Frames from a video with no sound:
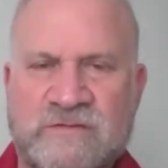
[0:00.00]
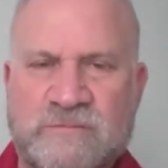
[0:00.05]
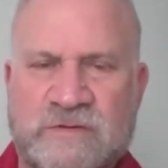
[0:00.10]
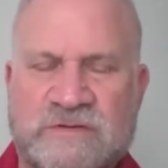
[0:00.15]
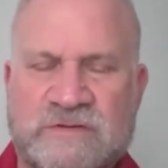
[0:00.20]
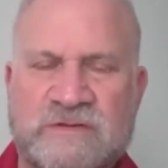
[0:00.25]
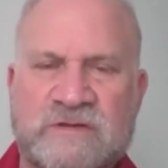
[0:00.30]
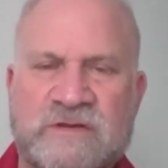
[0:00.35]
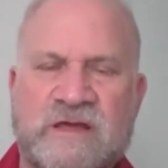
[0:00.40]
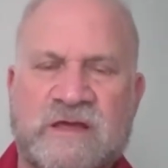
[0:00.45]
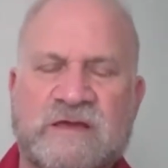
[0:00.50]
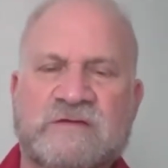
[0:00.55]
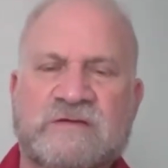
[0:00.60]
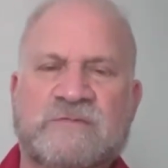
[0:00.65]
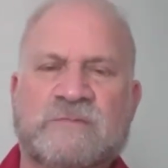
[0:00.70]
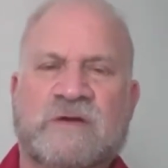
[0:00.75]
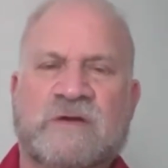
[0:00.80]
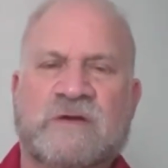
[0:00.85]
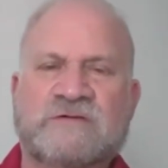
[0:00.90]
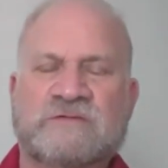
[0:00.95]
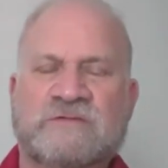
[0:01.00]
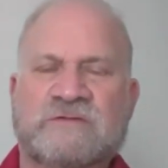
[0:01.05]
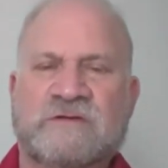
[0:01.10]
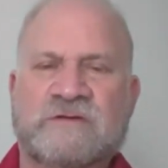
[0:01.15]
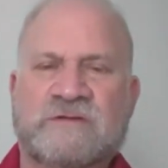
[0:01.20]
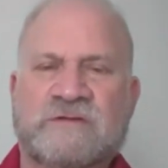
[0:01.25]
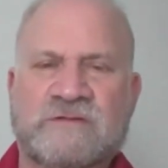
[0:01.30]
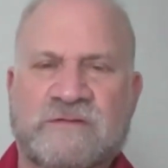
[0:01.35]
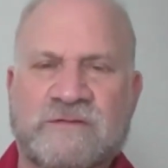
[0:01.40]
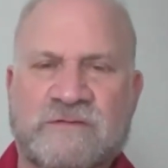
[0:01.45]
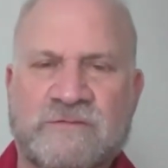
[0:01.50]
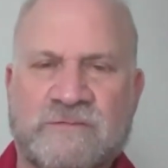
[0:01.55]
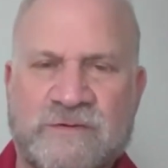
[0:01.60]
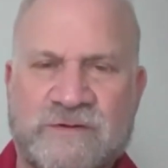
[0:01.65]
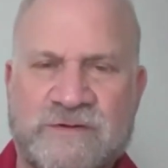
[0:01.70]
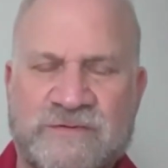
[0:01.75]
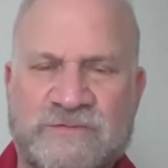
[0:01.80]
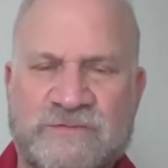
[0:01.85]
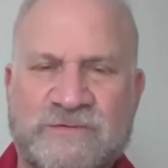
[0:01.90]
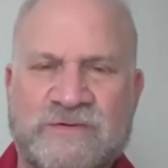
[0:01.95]
but today especially, since we're
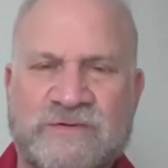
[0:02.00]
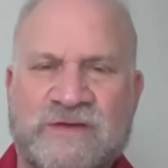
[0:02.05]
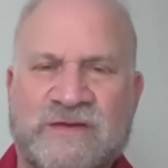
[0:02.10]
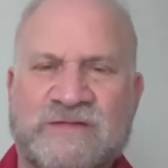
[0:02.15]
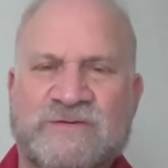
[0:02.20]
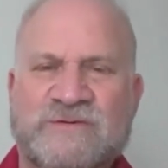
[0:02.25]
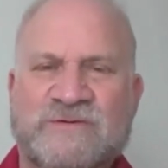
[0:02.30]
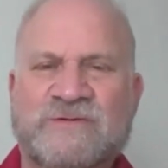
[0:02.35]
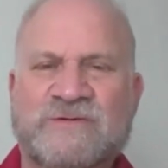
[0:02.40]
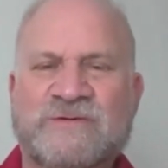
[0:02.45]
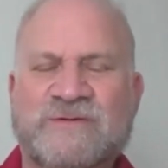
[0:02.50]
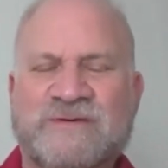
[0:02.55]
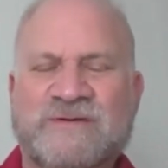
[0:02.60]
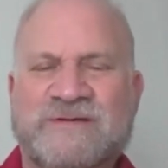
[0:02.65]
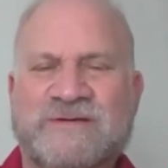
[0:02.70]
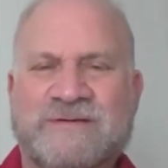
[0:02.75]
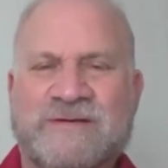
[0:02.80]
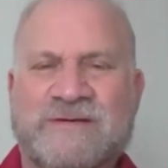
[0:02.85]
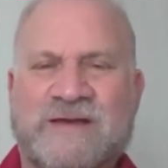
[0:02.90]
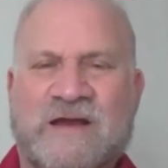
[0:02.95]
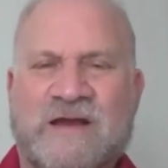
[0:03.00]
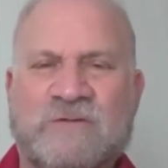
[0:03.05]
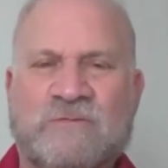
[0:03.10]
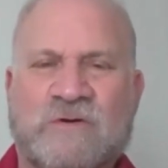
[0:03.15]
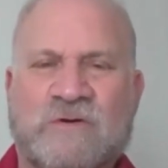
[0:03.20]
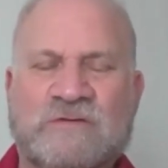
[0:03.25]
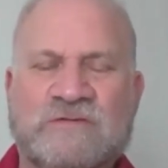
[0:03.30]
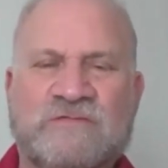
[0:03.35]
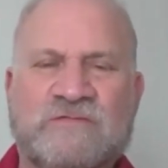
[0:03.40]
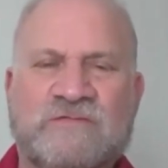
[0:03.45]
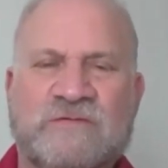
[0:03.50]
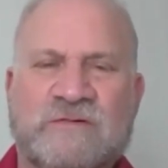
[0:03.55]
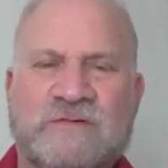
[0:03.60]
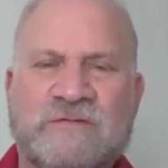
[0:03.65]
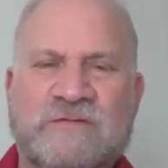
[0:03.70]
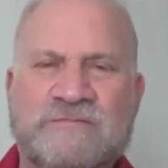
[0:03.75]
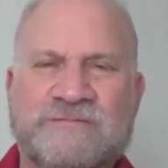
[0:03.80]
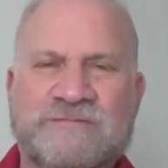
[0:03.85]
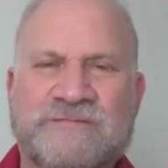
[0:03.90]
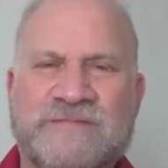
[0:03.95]
here together. How
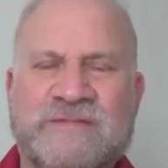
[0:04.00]
wonderful.